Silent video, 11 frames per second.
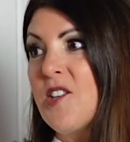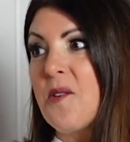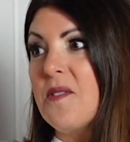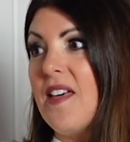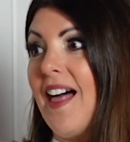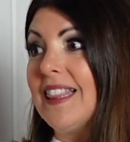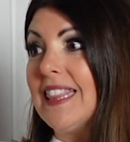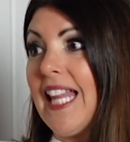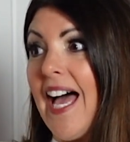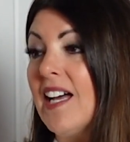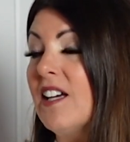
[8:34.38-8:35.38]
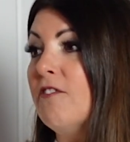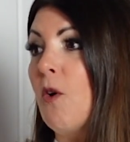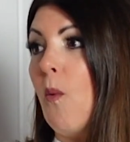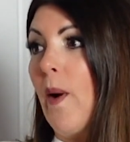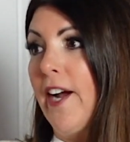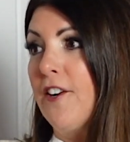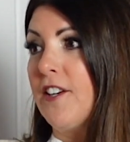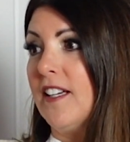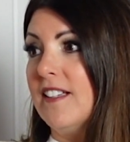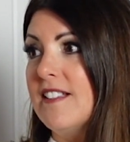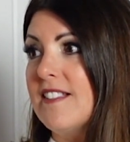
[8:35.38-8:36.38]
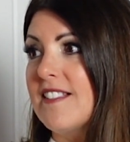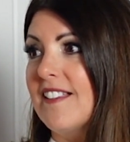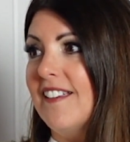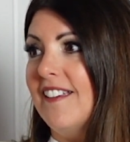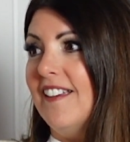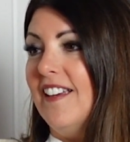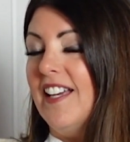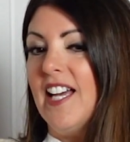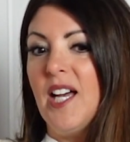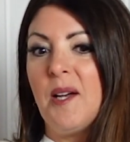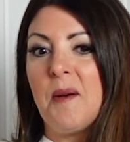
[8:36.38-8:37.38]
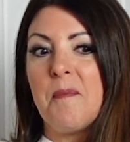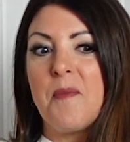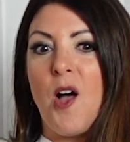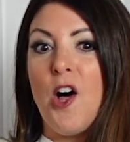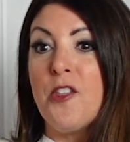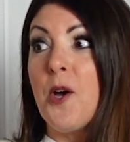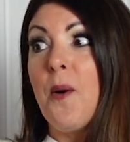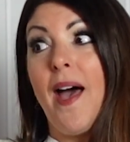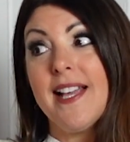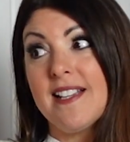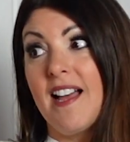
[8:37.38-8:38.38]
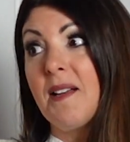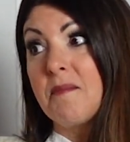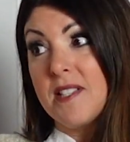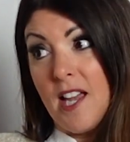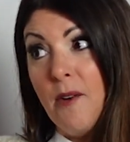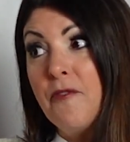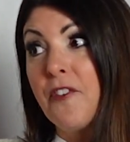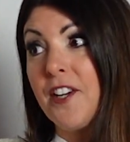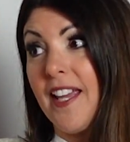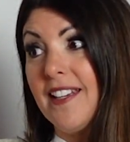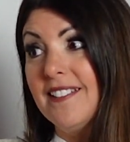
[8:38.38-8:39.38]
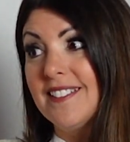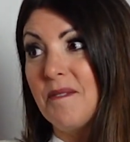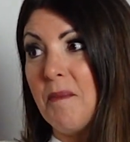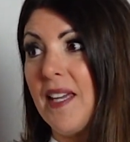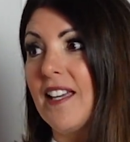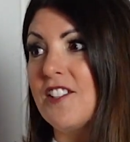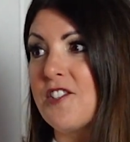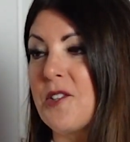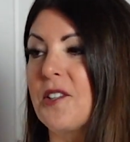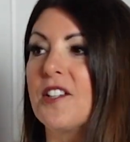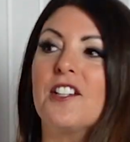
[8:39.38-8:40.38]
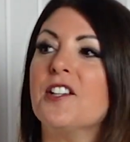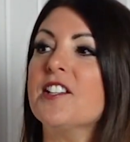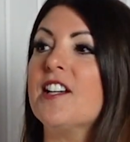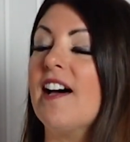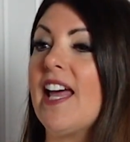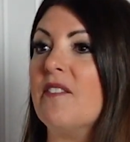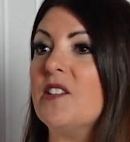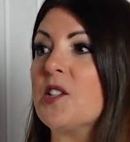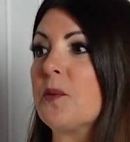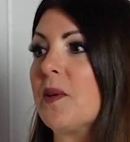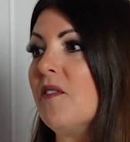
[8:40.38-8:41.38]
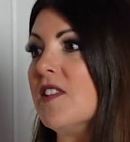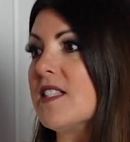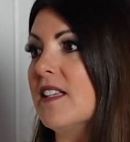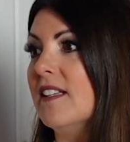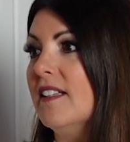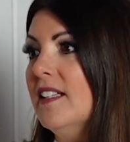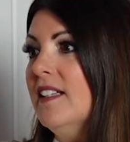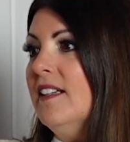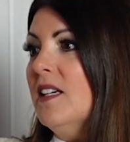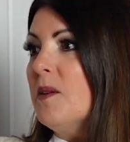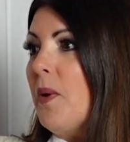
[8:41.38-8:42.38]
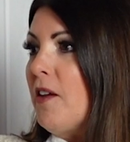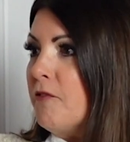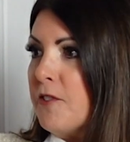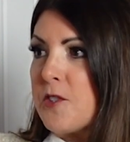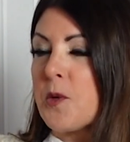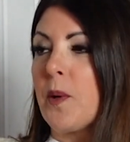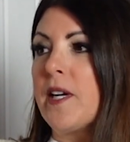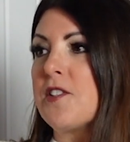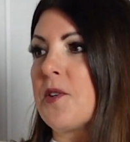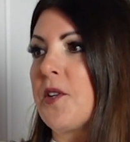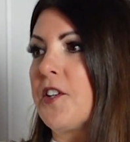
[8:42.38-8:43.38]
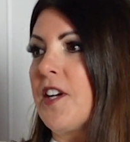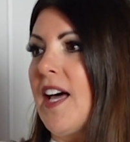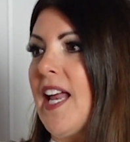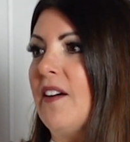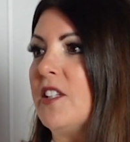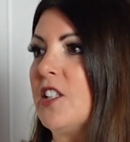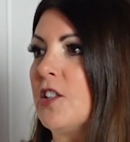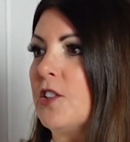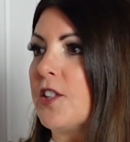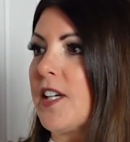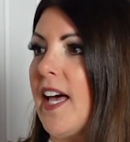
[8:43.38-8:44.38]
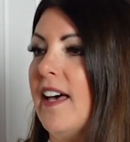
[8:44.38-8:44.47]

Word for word: so that lack of awareness, um, although at times comforting because you're you're not having to revisit painful stories or you're not having to look